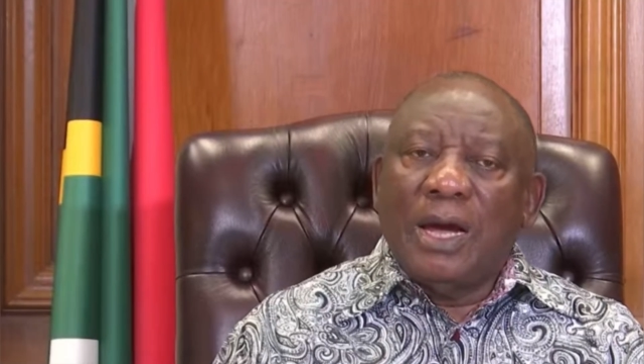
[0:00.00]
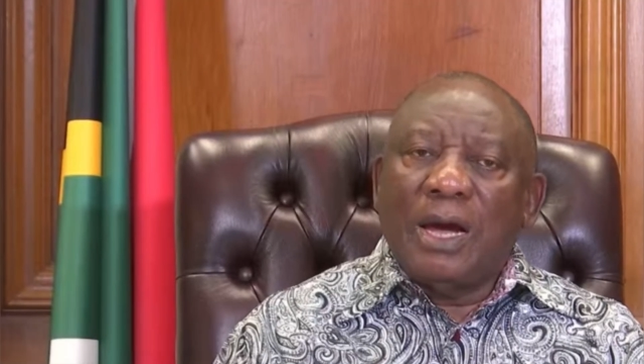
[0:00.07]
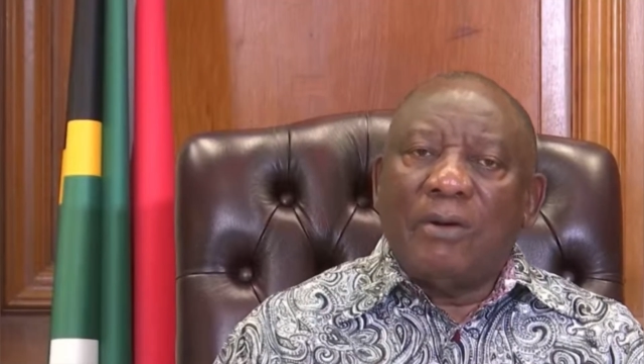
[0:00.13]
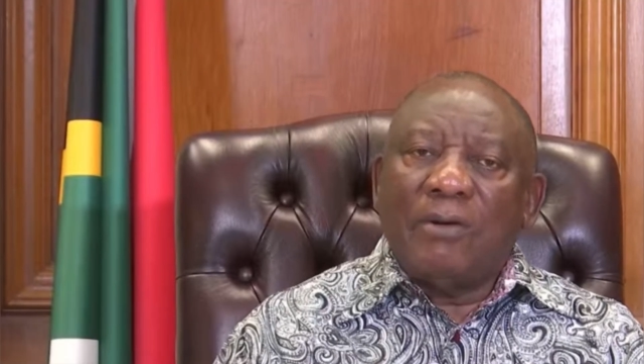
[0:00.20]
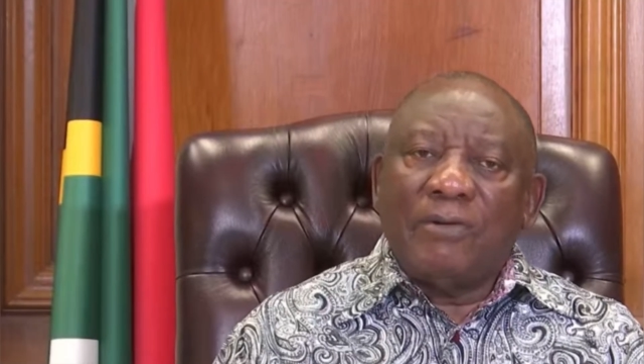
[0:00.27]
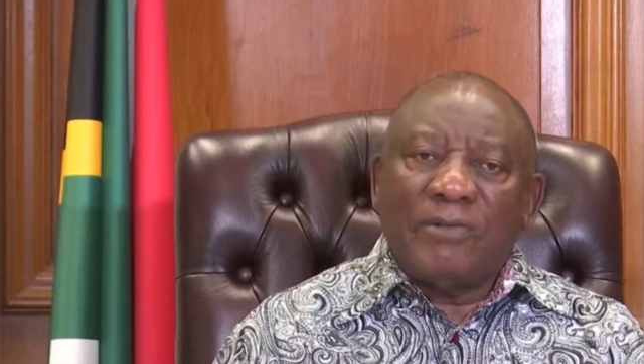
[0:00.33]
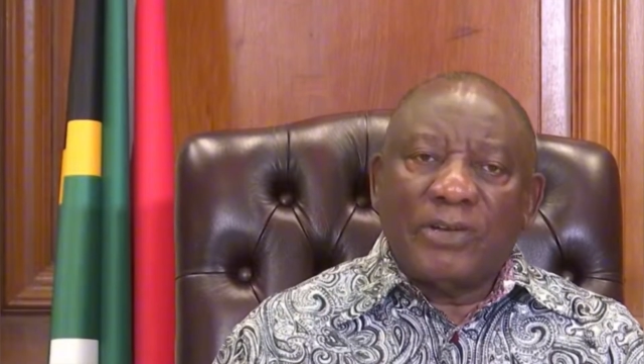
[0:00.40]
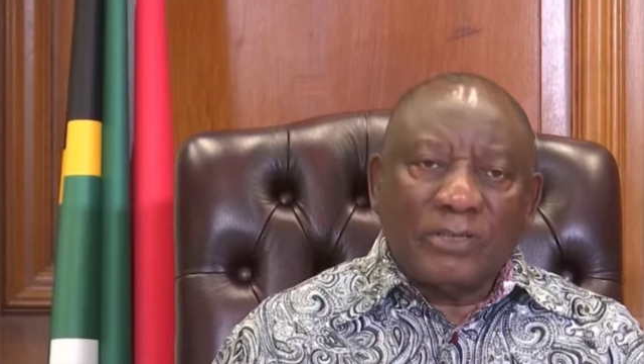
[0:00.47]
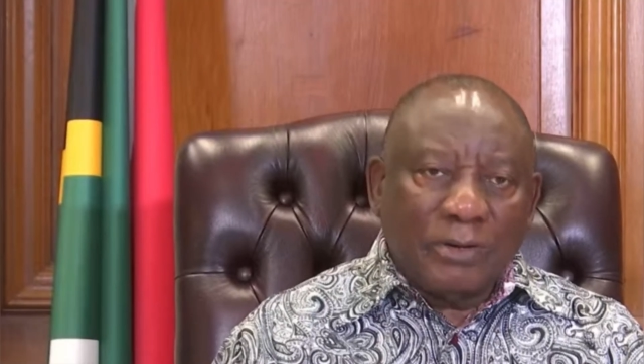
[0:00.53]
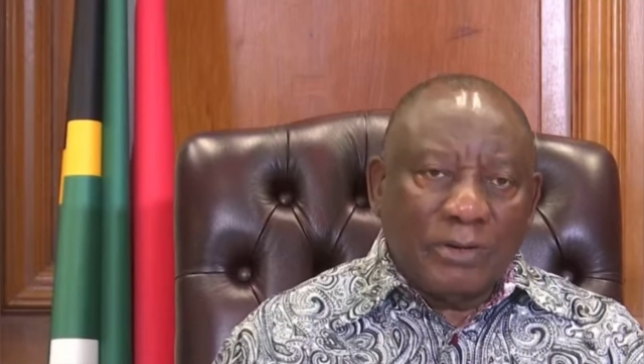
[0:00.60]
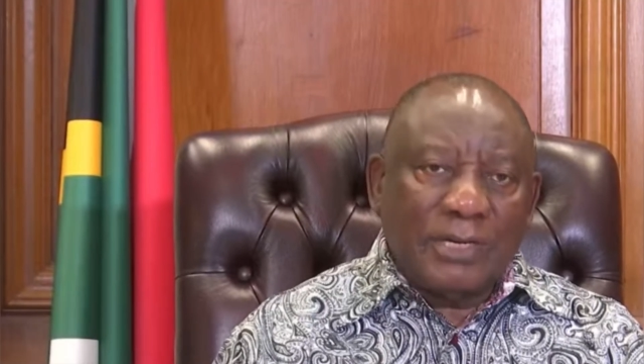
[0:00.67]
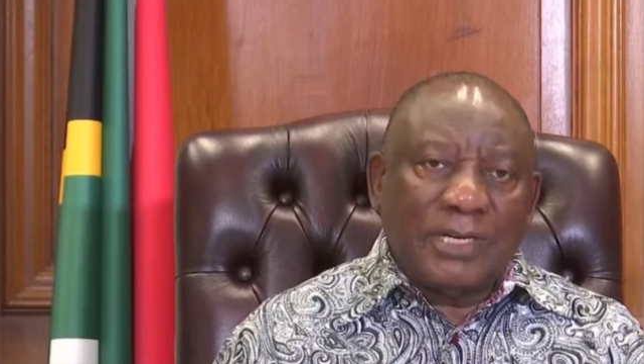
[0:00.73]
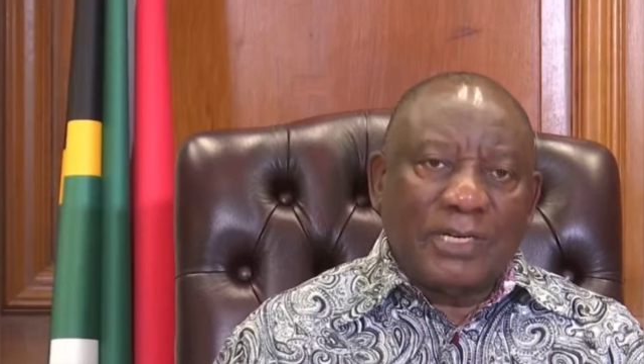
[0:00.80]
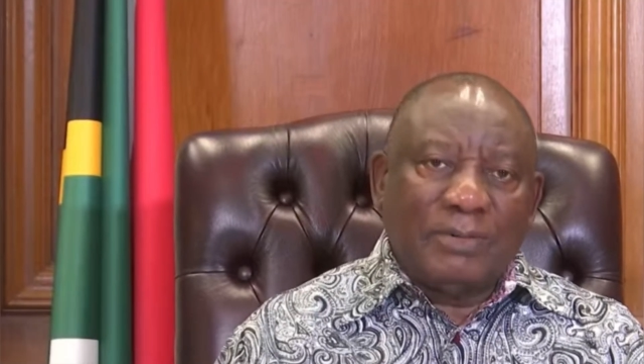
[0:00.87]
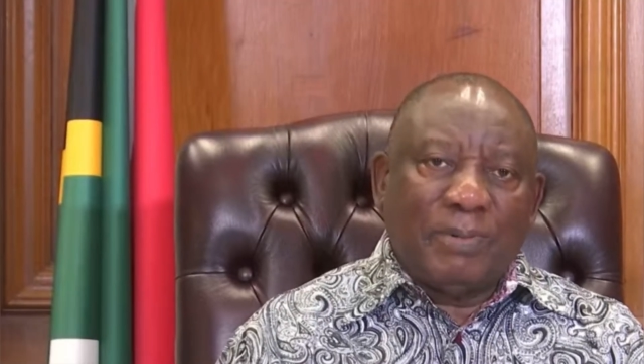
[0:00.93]
Our
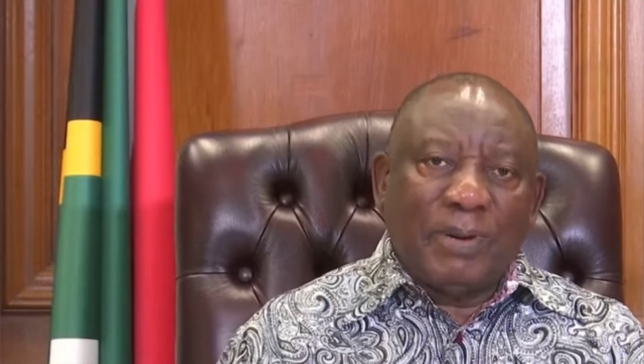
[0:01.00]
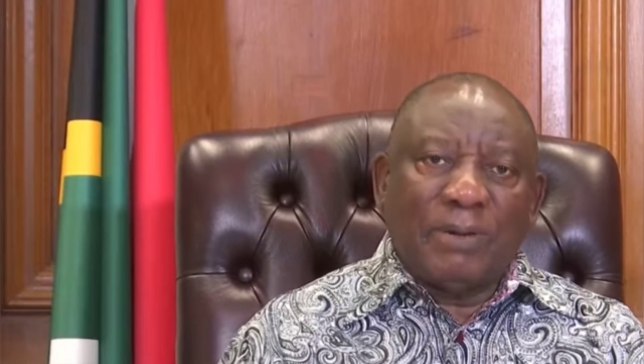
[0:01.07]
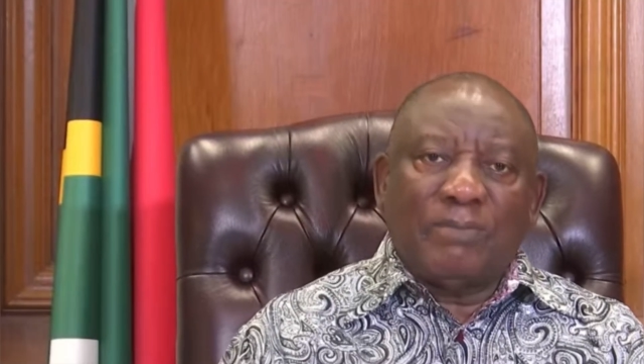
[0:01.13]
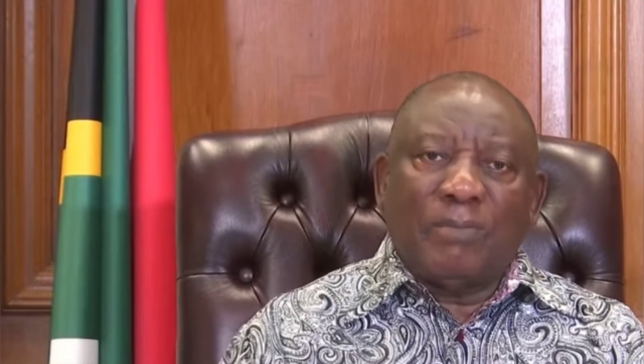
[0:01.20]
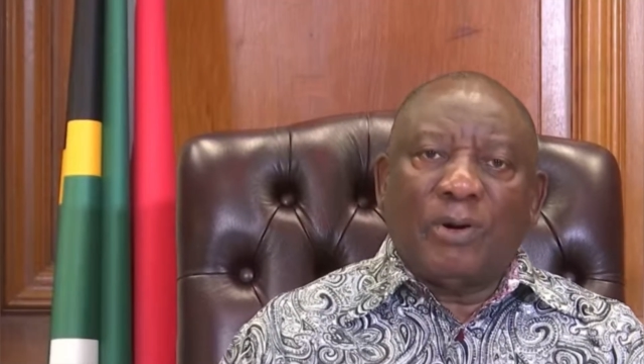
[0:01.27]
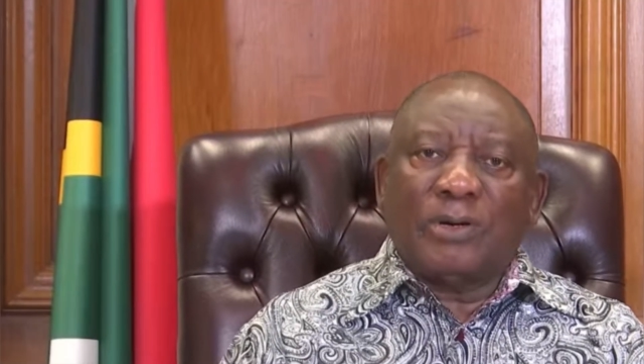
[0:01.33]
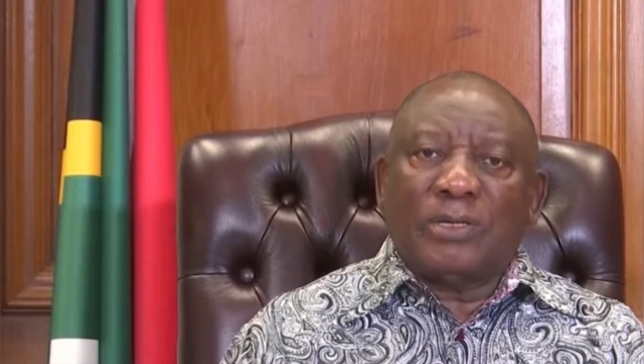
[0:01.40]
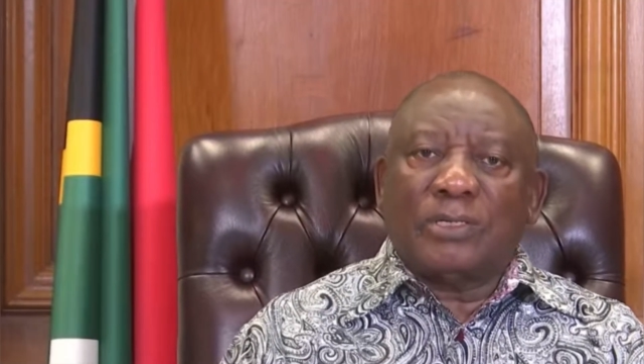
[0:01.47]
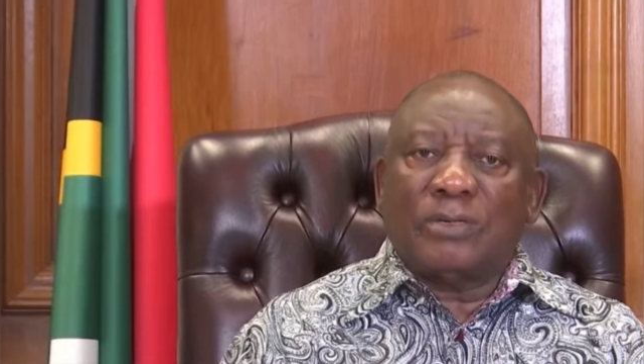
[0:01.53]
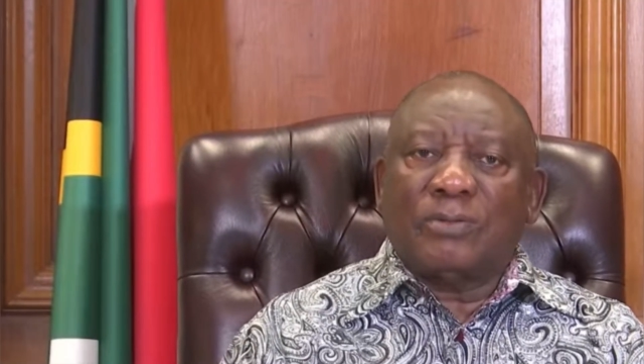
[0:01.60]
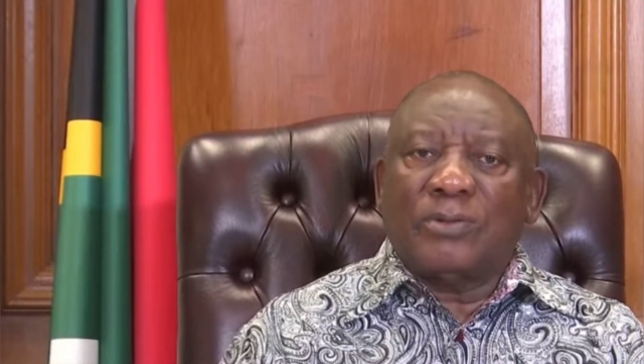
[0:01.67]
victorious Sprinkboks